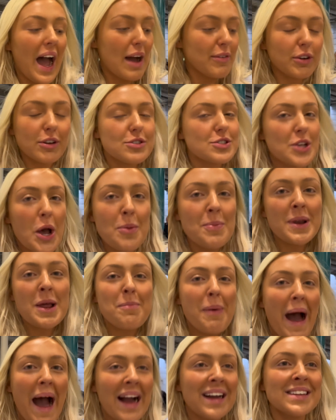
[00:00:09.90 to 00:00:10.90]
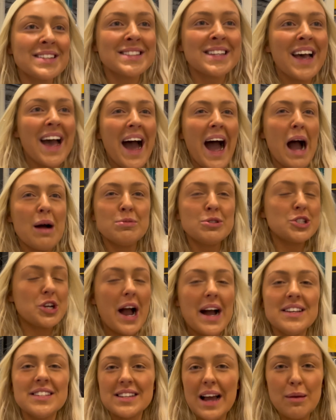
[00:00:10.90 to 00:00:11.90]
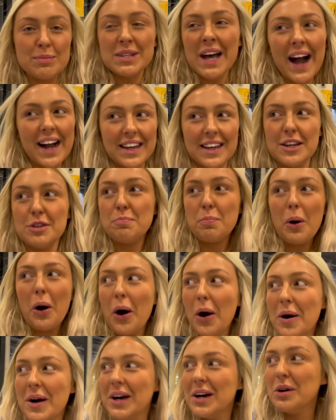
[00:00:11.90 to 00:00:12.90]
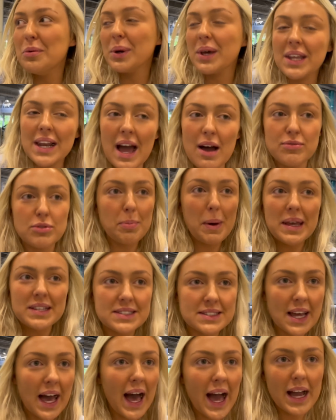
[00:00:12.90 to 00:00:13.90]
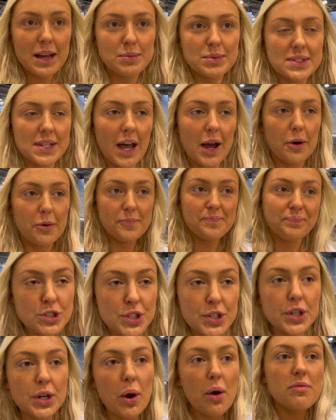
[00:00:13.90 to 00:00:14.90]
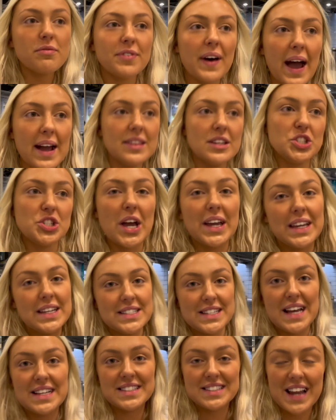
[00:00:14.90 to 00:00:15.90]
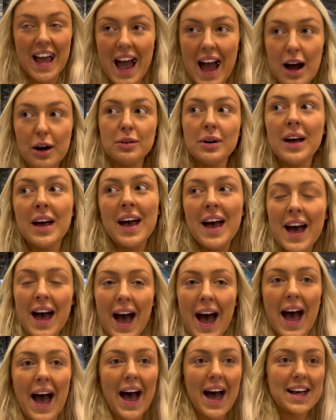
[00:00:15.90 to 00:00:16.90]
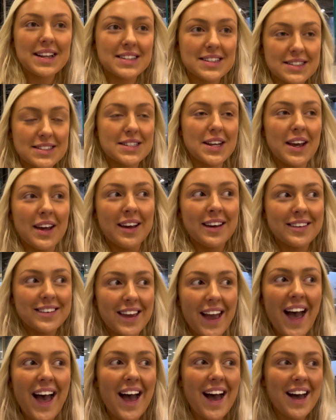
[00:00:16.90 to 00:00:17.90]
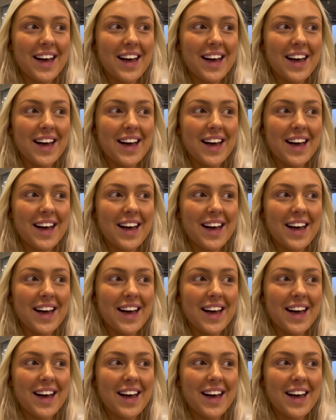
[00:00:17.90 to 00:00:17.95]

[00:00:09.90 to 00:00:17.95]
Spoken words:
I've got so many bags. I'm stressed, I'm tired, but we're gonna have the best time. So I'm gonna go and find the check-in desk now. And yeah,